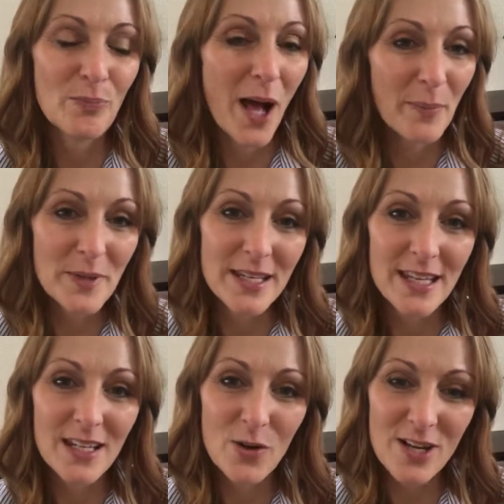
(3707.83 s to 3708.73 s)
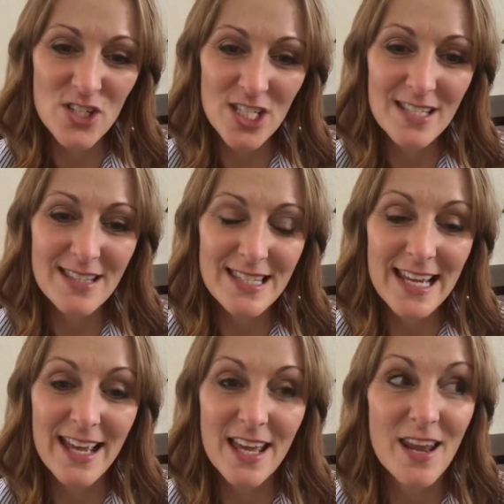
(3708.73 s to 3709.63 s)
Pop in any questions,
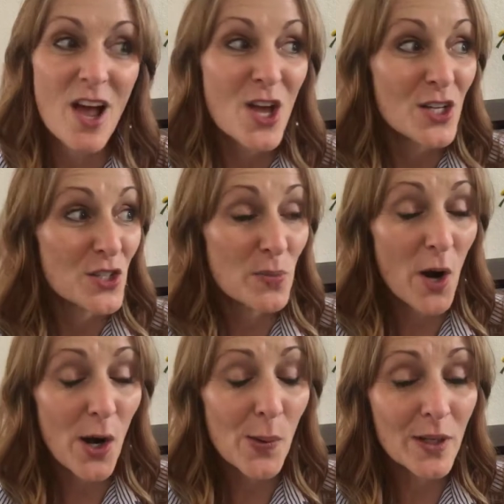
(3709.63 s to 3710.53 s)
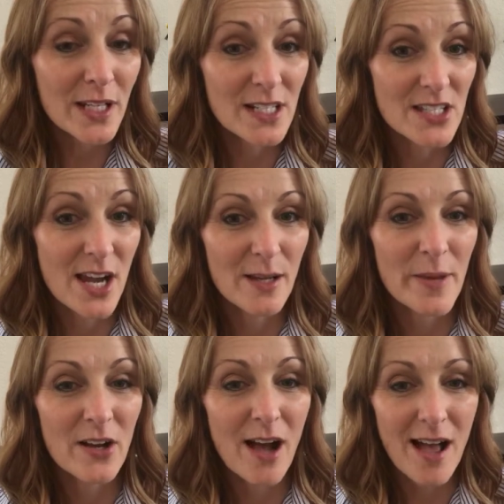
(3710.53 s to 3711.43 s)
and tomorrow we're going to talk
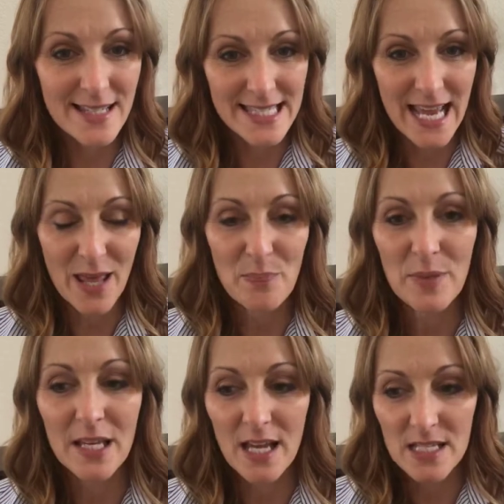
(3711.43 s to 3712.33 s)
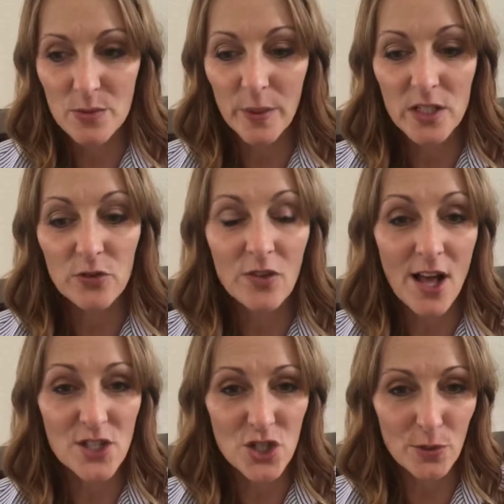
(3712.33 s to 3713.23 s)
about content, because when you
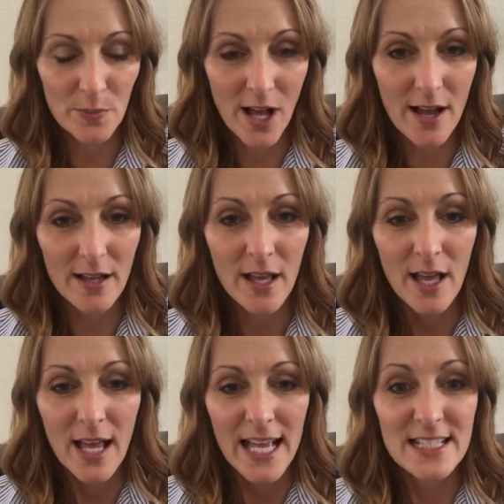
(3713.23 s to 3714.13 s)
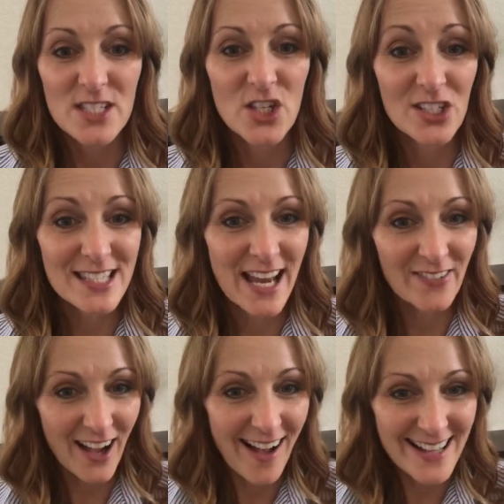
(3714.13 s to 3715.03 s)
launch your blog, it's good to
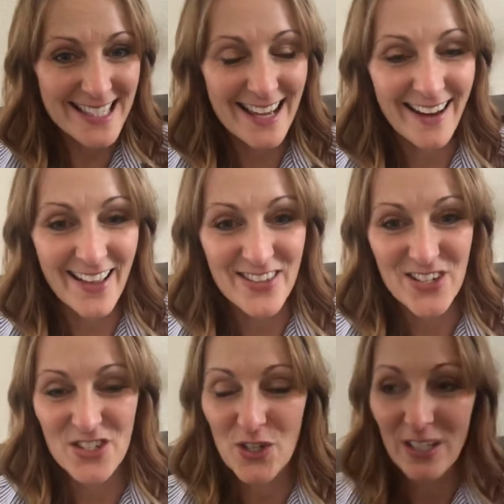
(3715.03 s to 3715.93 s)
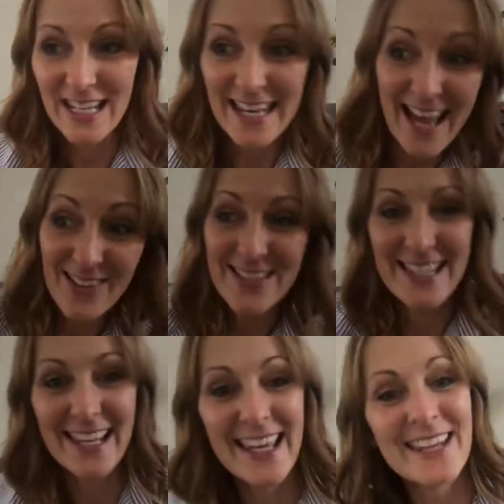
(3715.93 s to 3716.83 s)
have content on there so you can announce
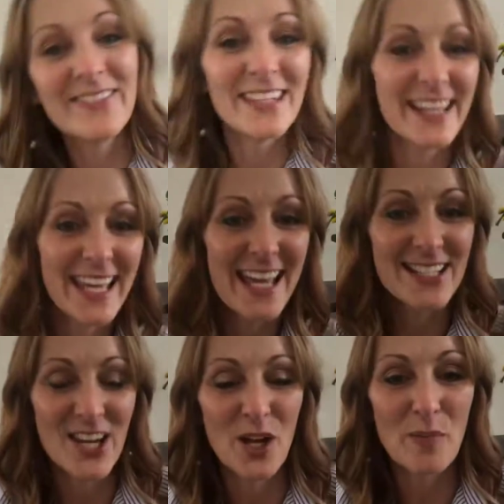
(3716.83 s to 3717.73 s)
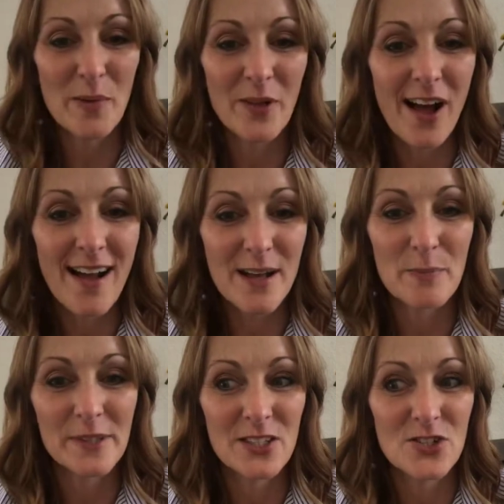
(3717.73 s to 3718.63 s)
it and be like, hey, check out my blog,
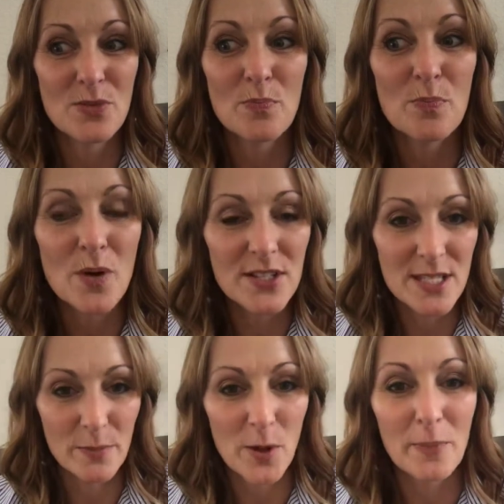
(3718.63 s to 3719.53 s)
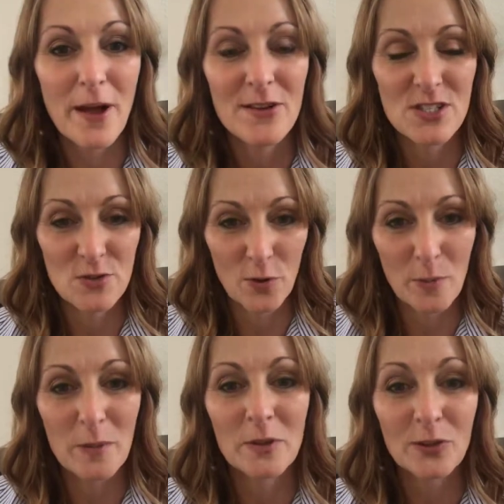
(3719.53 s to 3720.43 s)
but there's multiple posts for
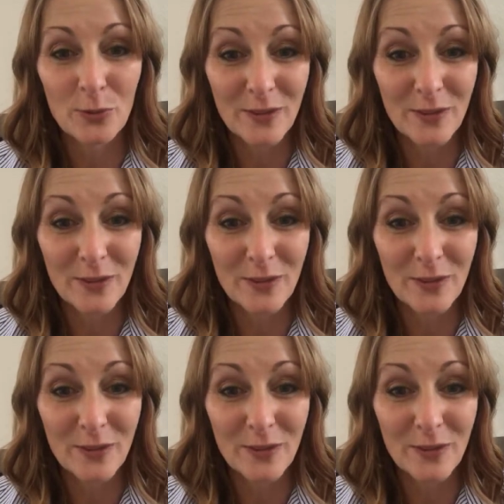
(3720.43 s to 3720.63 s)
people to